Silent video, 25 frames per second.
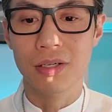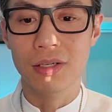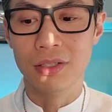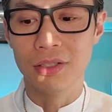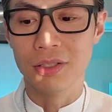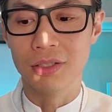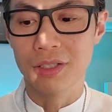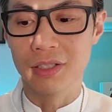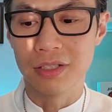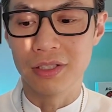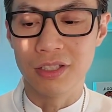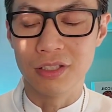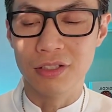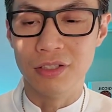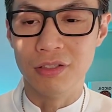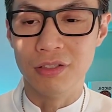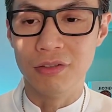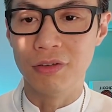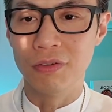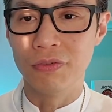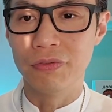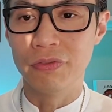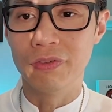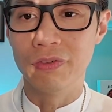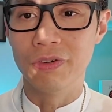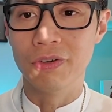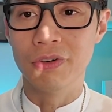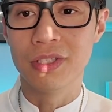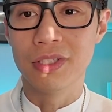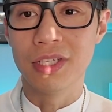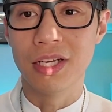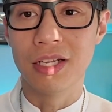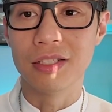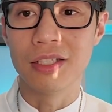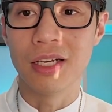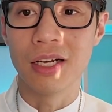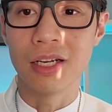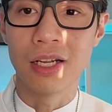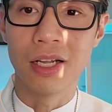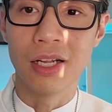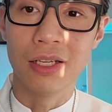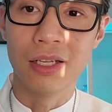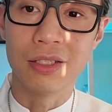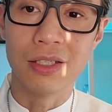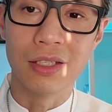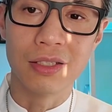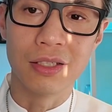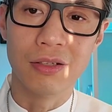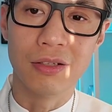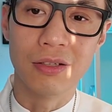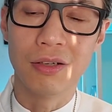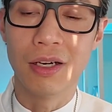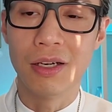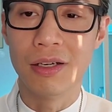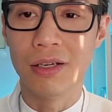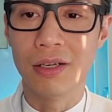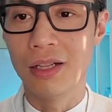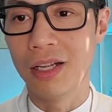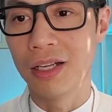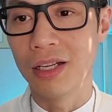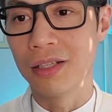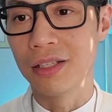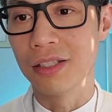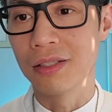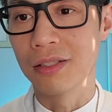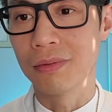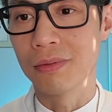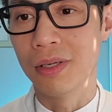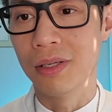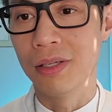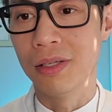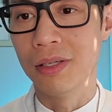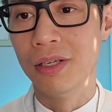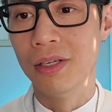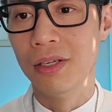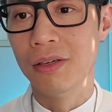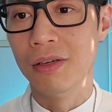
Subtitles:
You can just listen to it for 10 seconds and say, oh, I like this one,